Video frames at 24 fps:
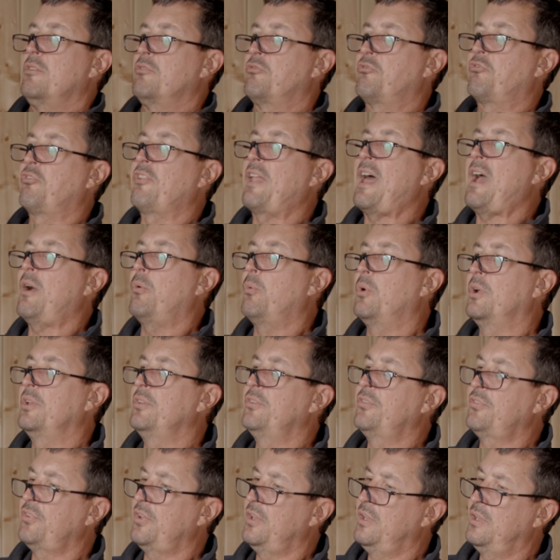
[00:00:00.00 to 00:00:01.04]
flat
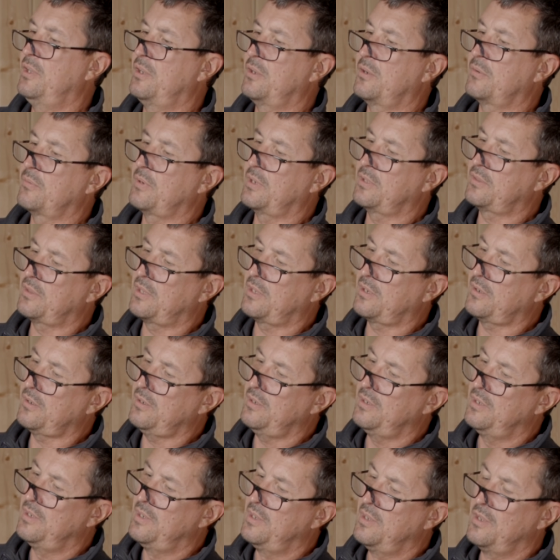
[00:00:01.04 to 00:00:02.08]
ones right there
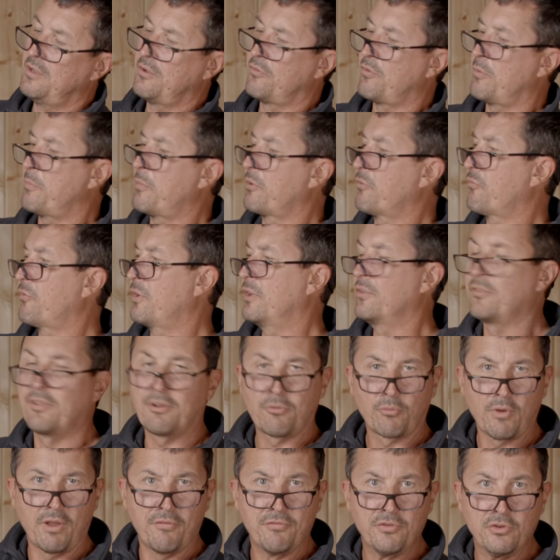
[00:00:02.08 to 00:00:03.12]
from our friends
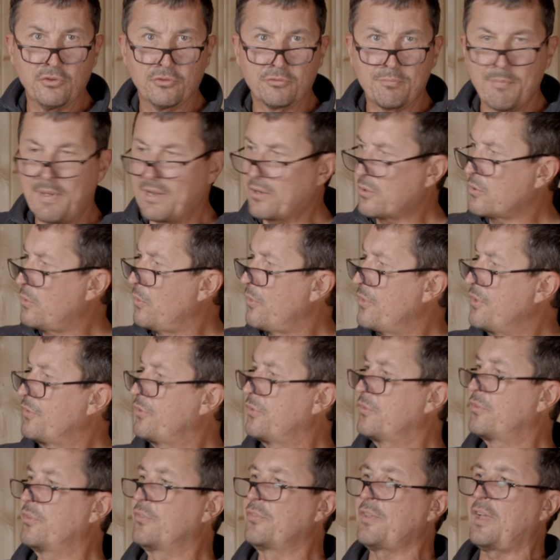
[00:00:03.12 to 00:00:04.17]
at Refuge Medical.
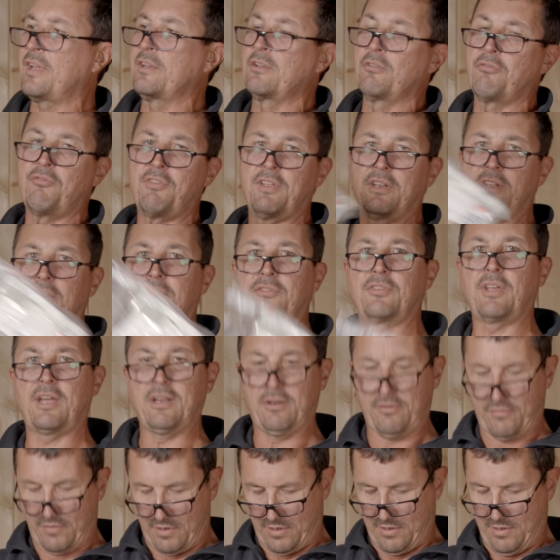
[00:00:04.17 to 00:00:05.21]
This is designed to fit
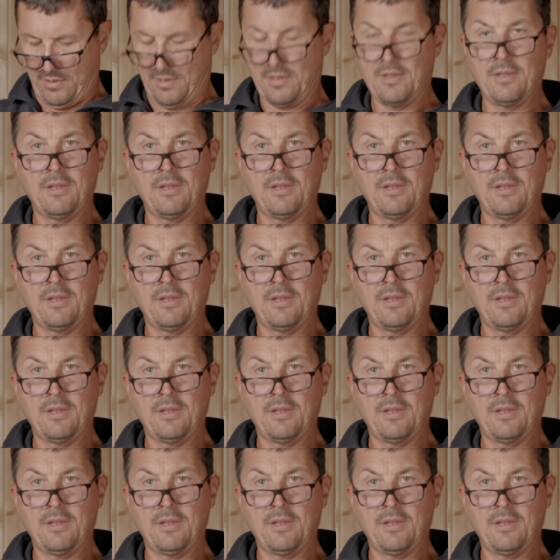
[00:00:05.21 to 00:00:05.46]
inside of a,